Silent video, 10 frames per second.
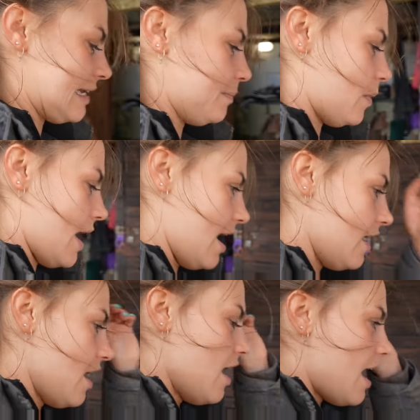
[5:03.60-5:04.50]
somewhere
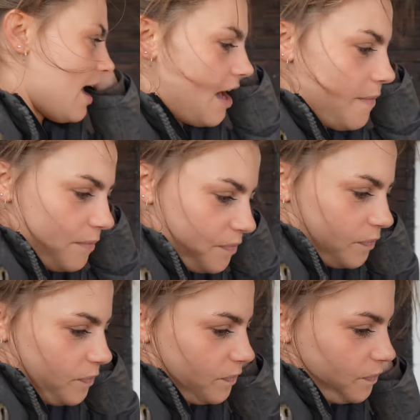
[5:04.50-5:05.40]

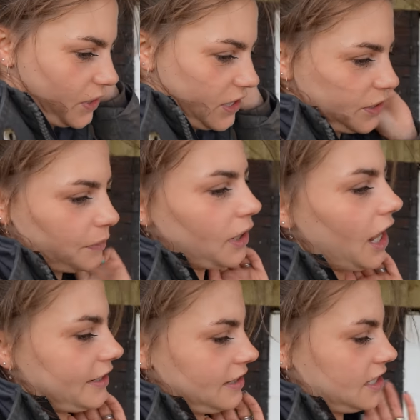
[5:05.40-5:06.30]
because I would
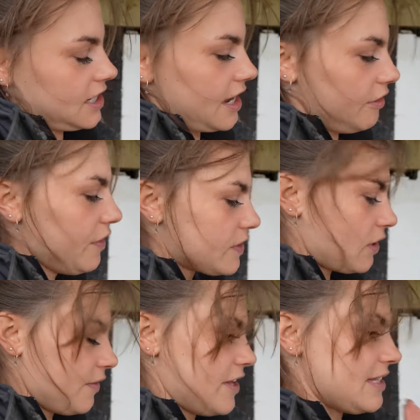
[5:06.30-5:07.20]
like to just get her over
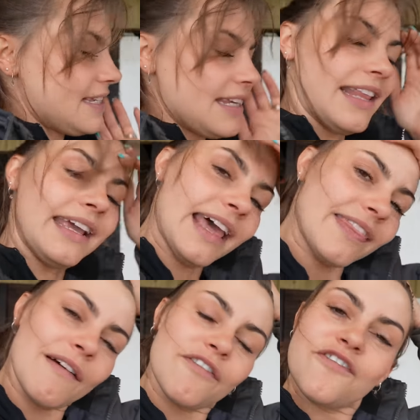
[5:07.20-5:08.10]
solid fences and then get
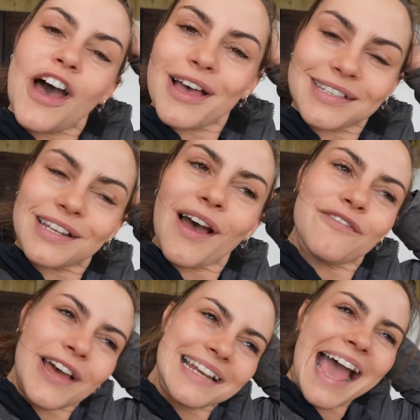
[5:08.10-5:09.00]
that first
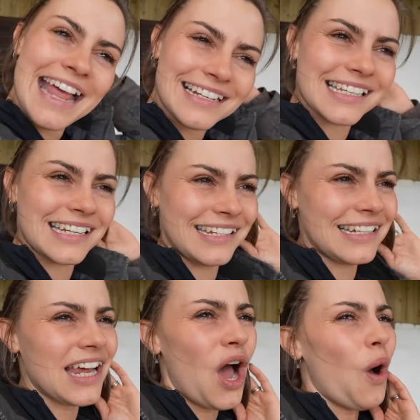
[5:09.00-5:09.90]
event
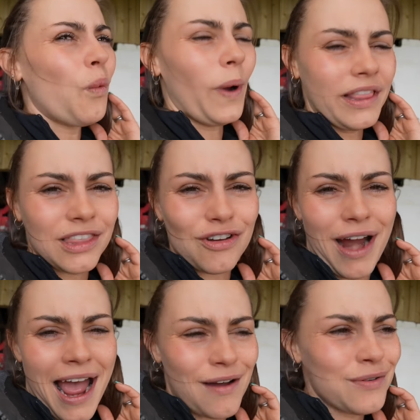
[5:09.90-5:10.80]
entered with the
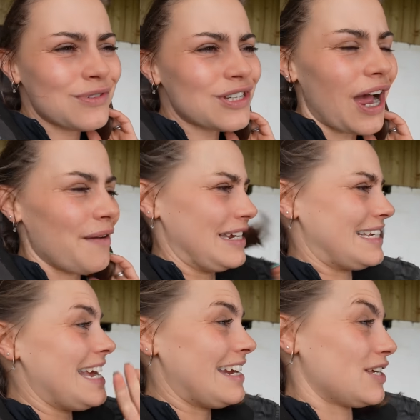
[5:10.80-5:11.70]
ground. I mean,
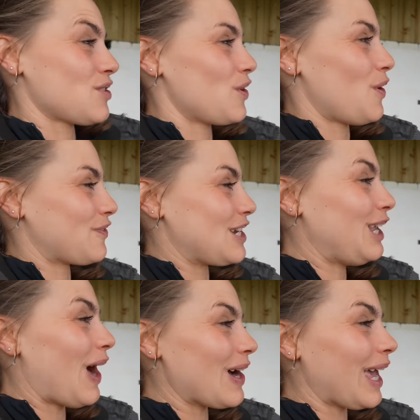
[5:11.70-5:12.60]
Tina has gone off to
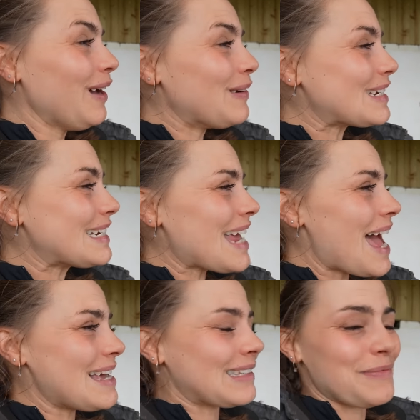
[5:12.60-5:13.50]
Lark Hill
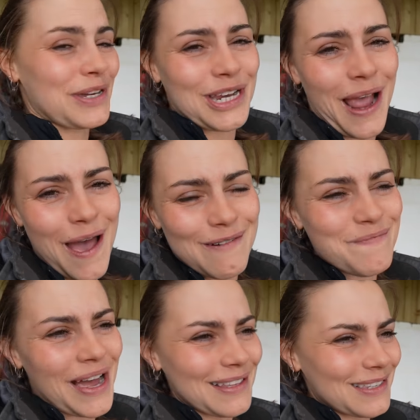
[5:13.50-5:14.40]
today, so wishing her
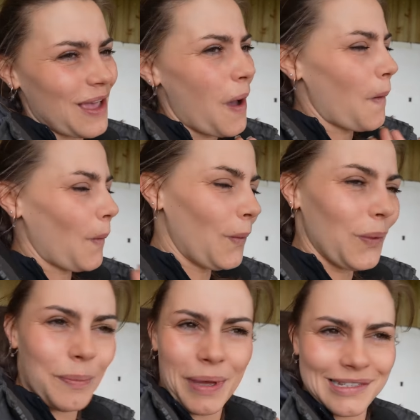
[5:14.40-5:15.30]
and Banks all
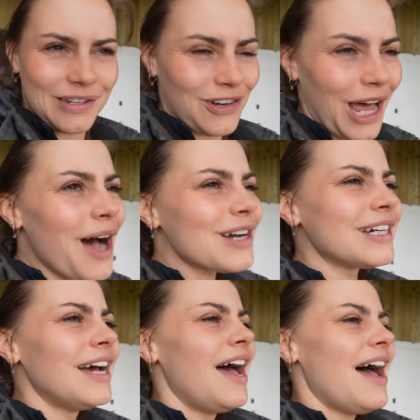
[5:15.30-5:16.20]
the best of luck.
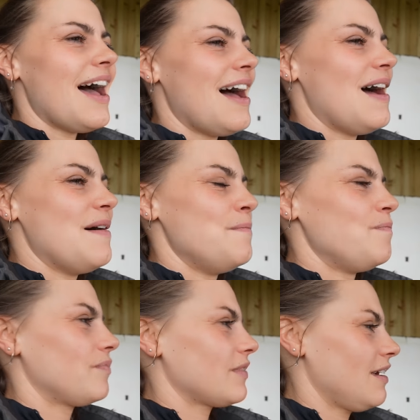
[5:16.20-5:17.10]

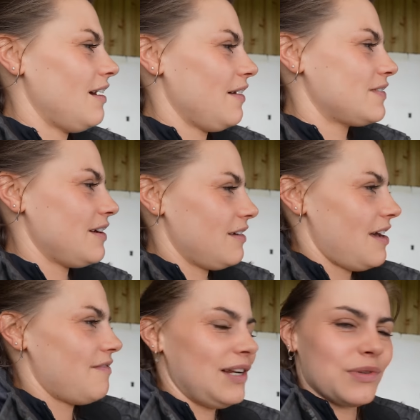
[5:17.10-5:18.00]
I have to
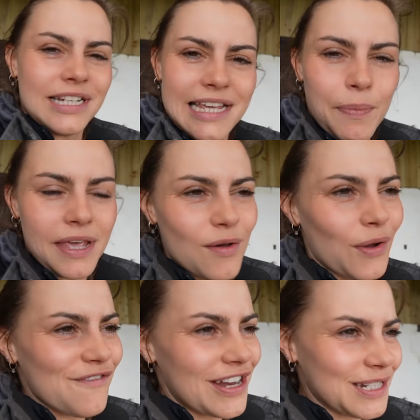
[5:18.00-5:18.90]
have a little sneaky peek
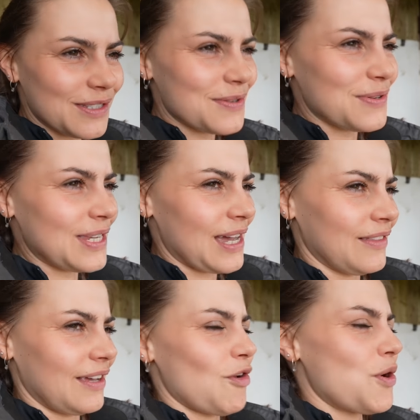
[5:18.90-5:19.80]
on eventing school, see how
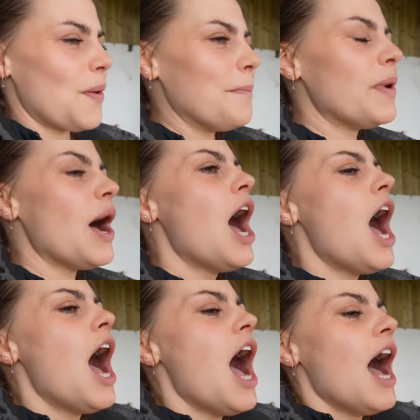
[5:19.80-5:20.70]
they've gotten on. But
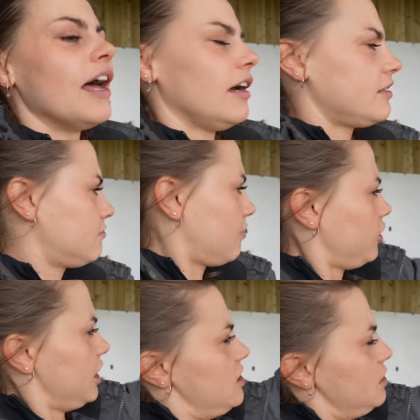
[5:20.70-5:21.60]
I
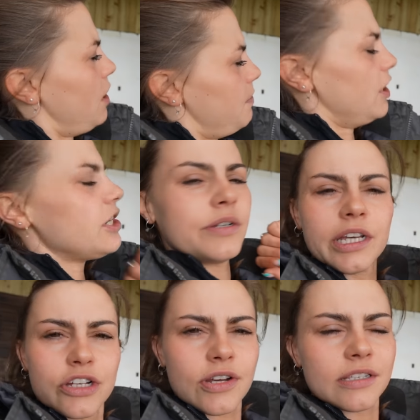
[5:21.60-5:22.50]
think she might be only doing
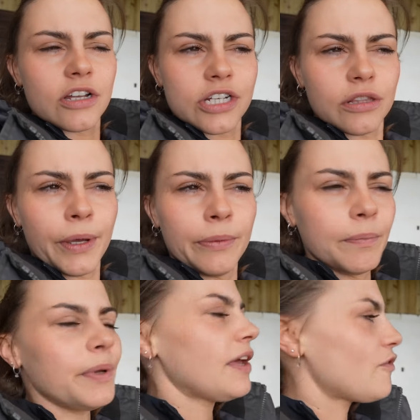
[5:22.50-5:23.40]
her dressage at the
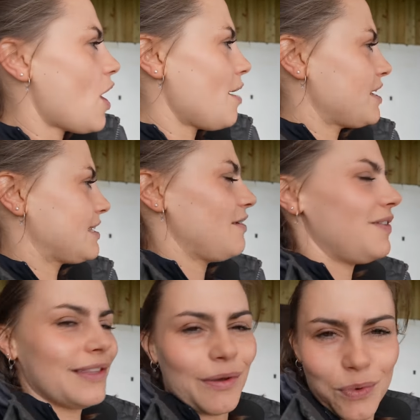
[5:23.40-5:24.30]
moment, but they've got up there
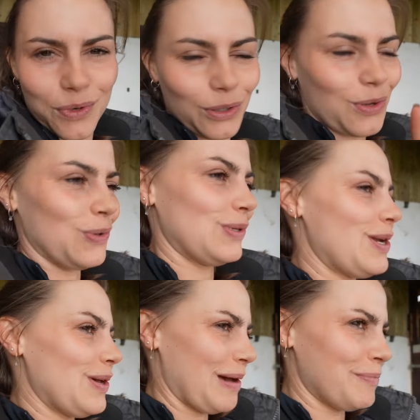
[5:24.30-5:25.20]
safely and they're walking the course, I know that